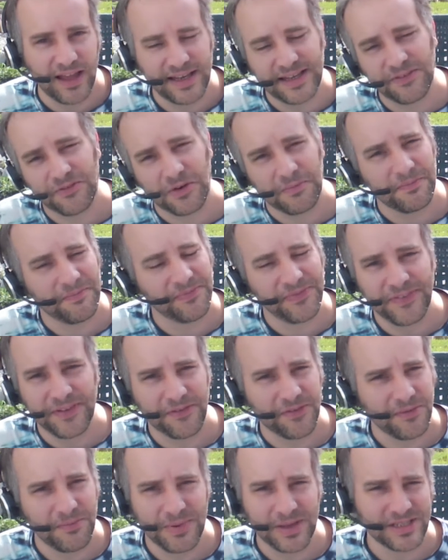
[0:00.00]

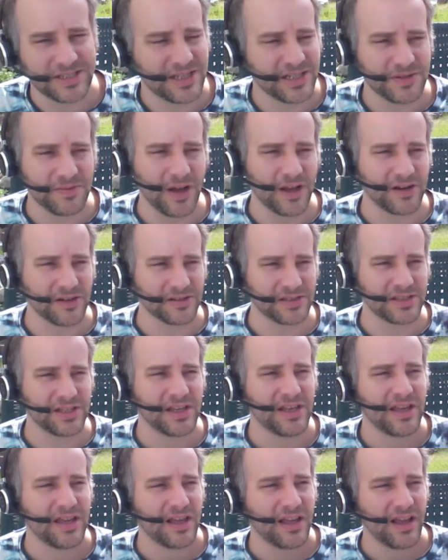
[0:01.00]
different business models
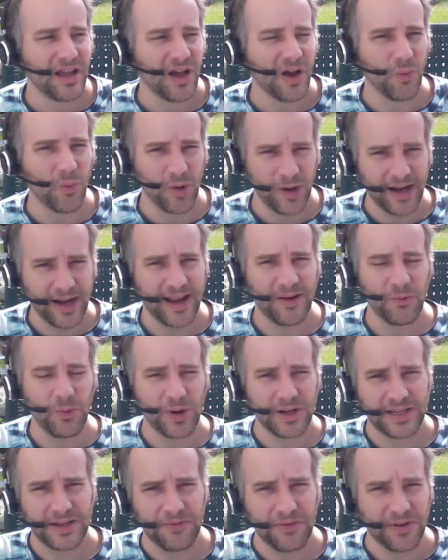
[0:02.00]

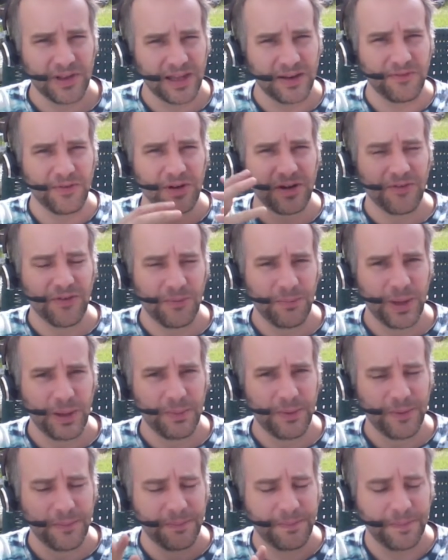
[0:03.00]
work differently for different
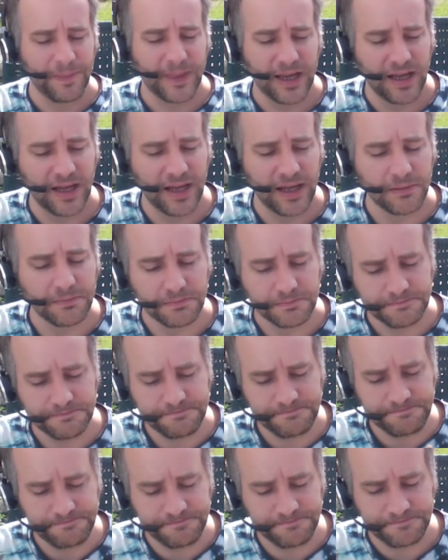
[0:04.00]
people. Um,
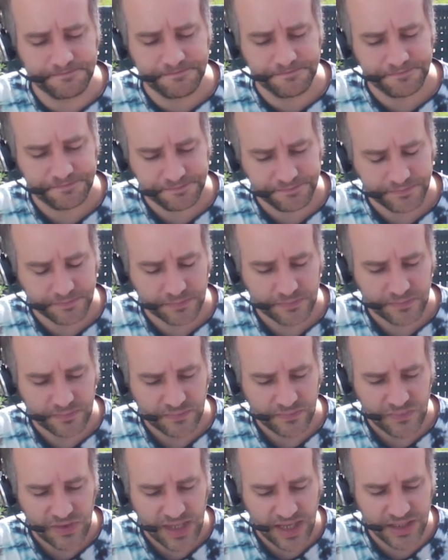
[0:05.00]

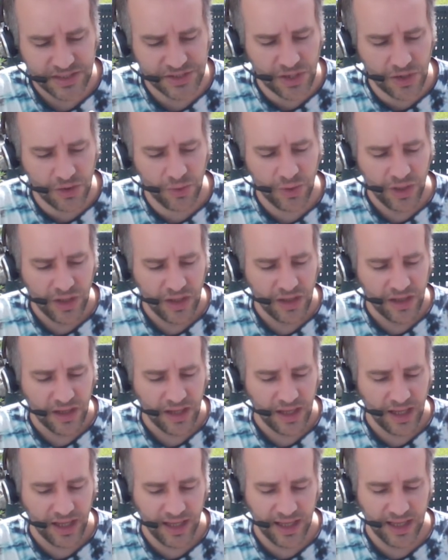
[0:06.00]
so
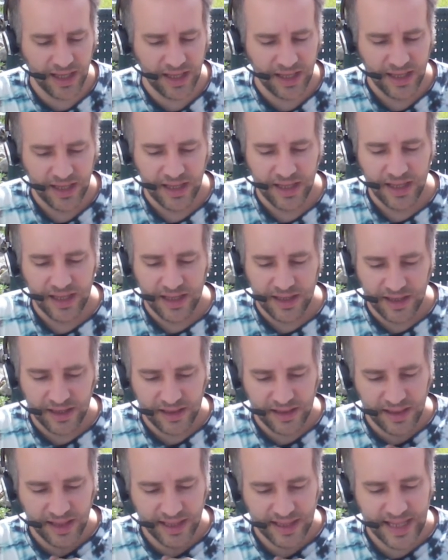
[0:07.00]
uh,
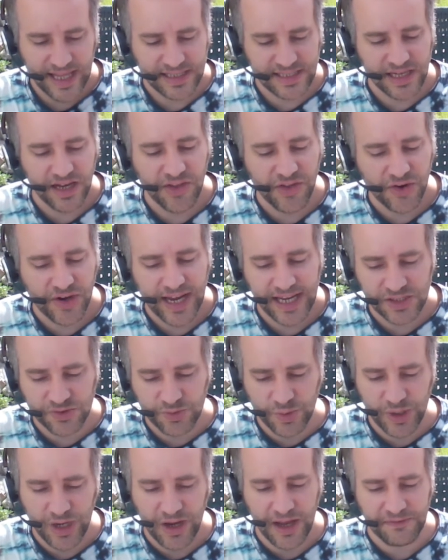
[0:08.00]
that's another
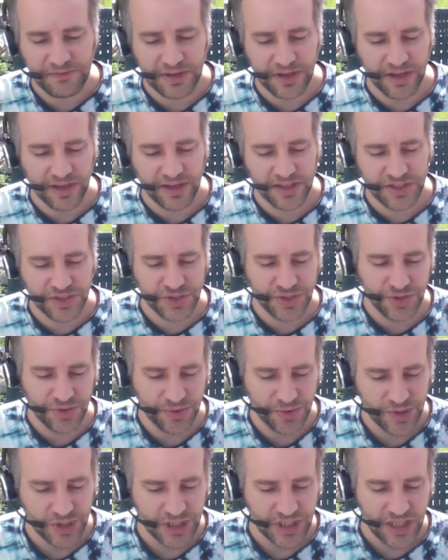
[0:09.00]
case where you have to